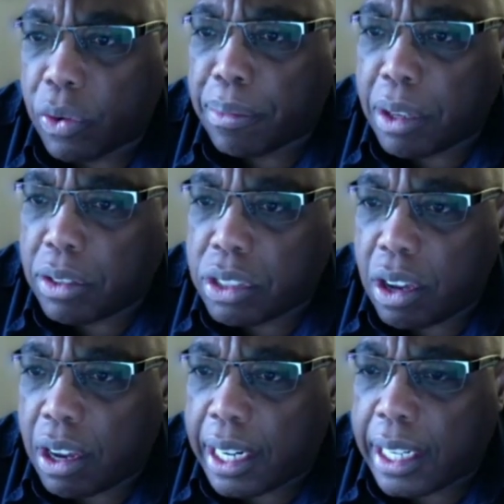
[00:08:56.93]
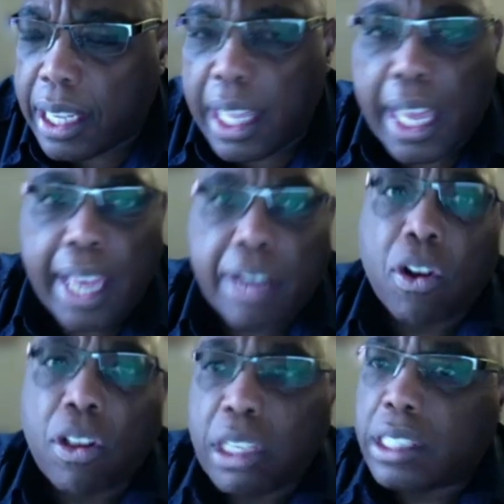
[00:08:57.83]
crypto started, and
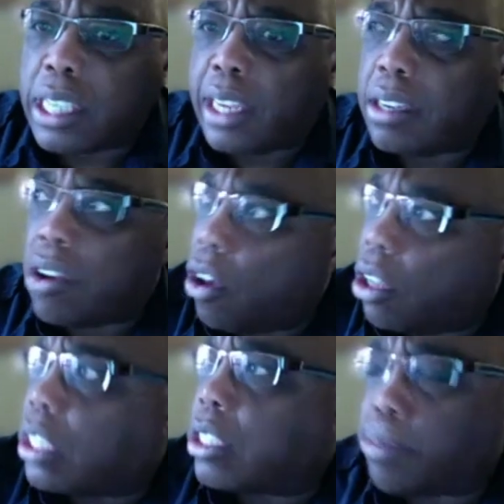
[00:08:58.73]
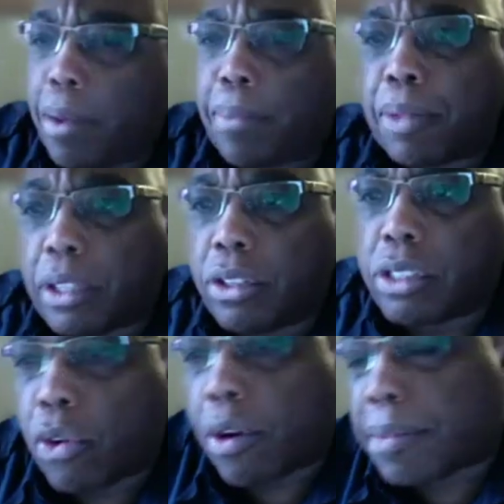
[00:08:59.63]
all of a sudden, all of these people are
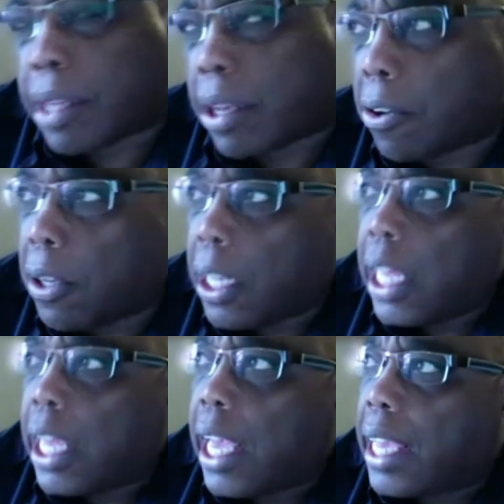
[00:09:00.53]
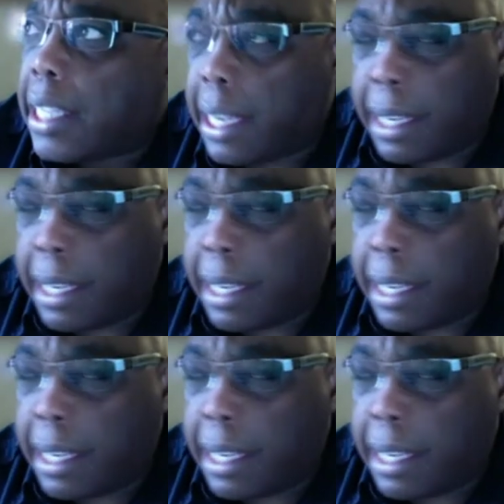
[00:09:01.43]
using crypto, and